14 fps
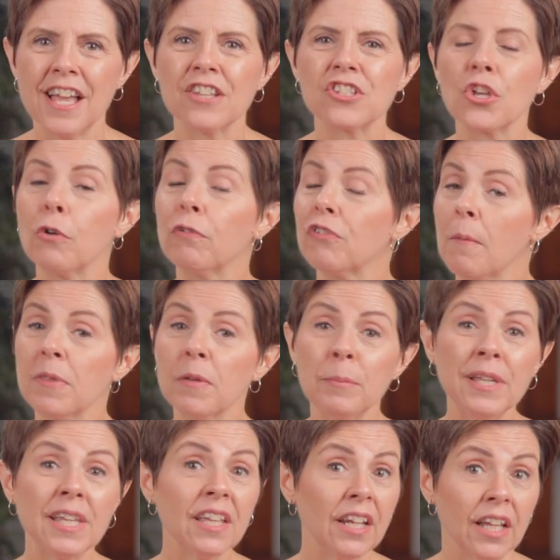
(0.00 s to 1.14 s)
So from the
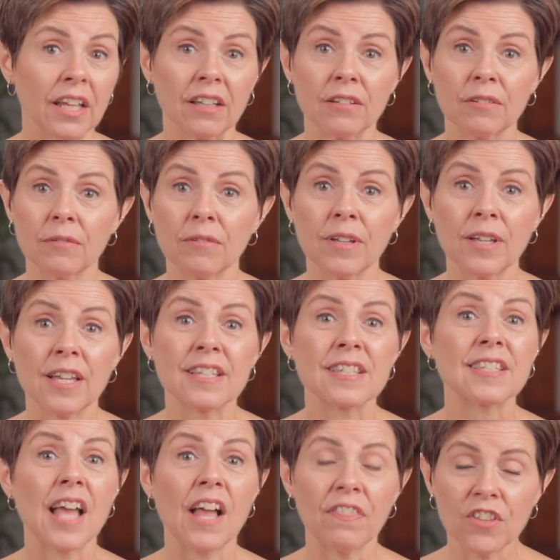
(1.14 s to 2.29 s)
beginning,
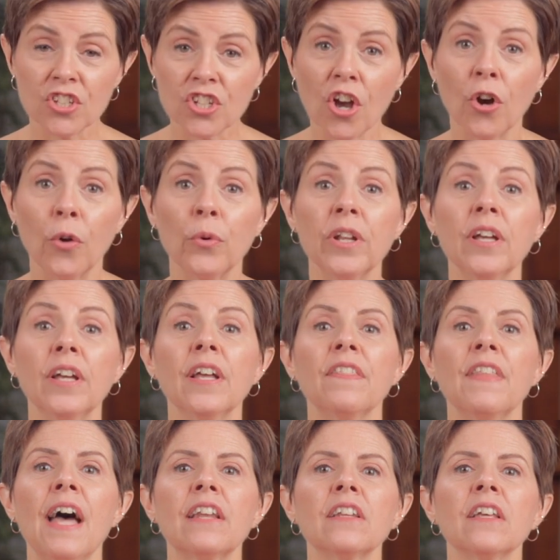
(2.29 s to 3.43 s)
set the tone
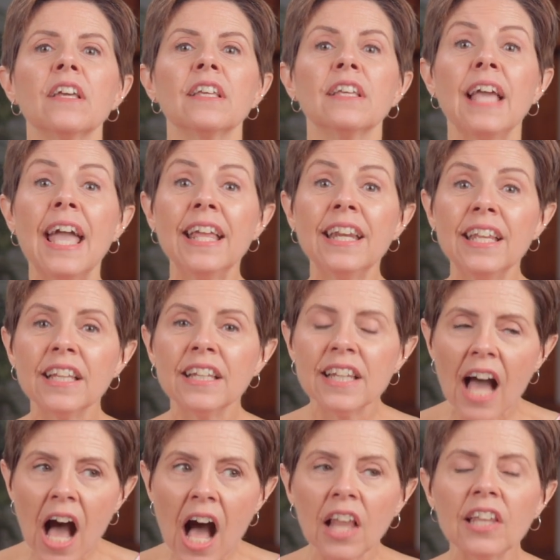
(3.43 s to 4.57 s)
that gaining
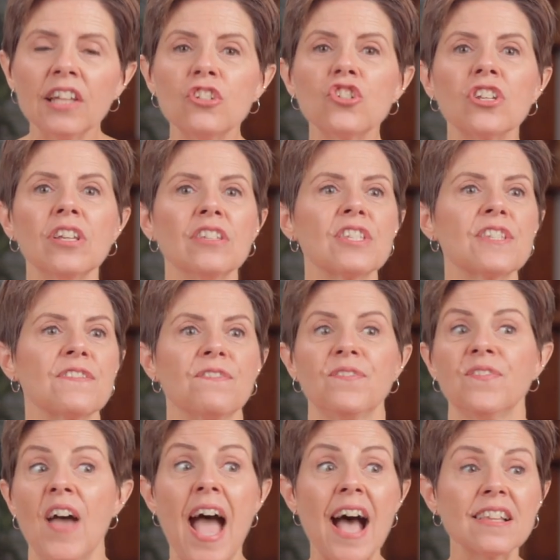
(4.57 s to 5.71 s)
knowledge is
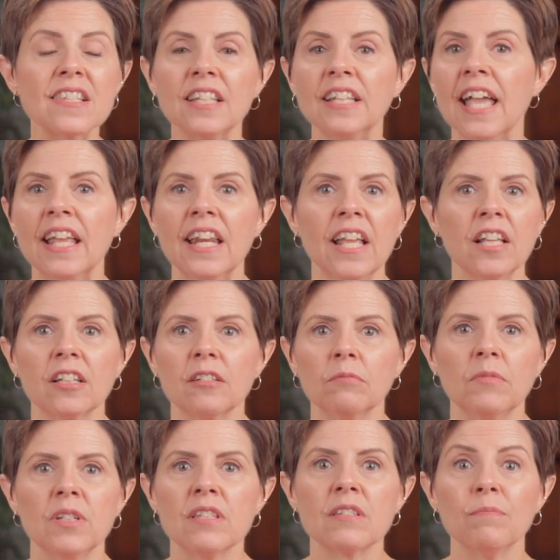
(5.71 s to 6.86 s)
fascinating,
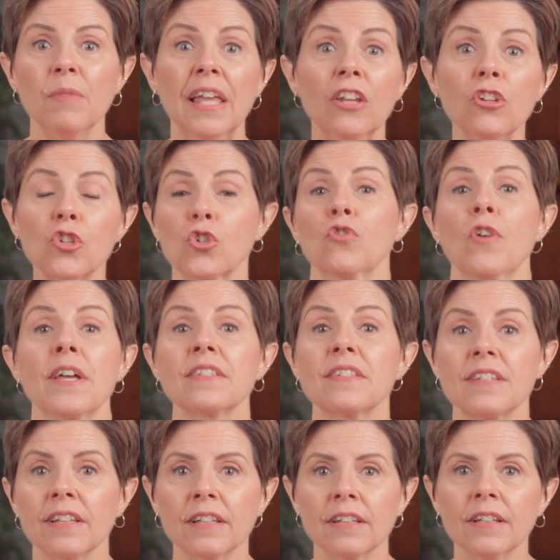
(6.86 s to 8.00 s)
is
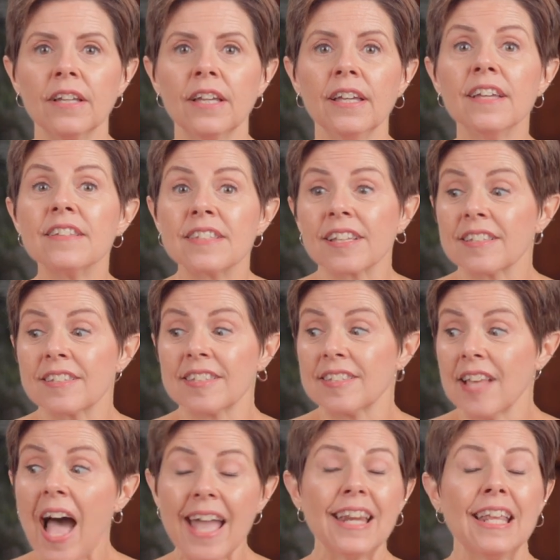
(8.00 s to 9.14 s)
interesting, is
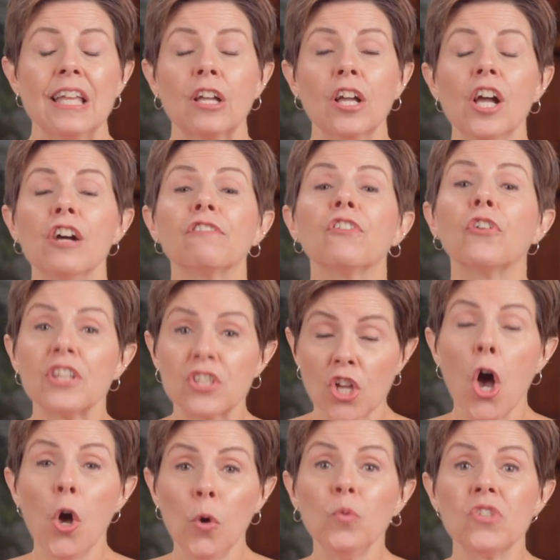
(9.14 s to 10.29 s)
exciting for its
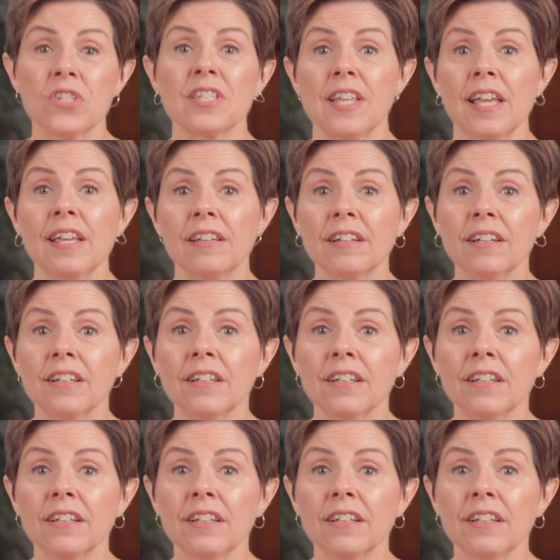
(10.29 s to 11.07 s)
own sake.